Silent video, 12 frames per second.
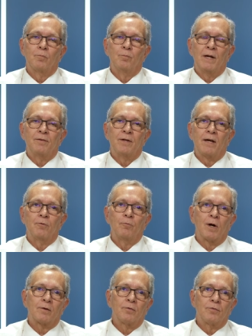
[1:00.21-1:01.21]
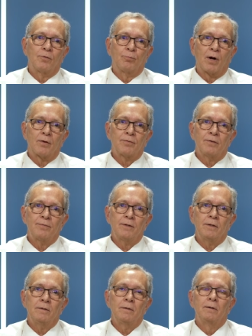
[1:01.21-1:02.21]
maintain records of
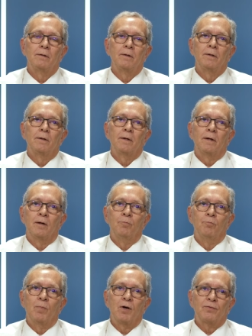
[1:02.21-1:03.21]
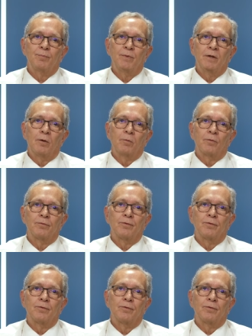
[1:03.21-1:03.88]
processing, and must be able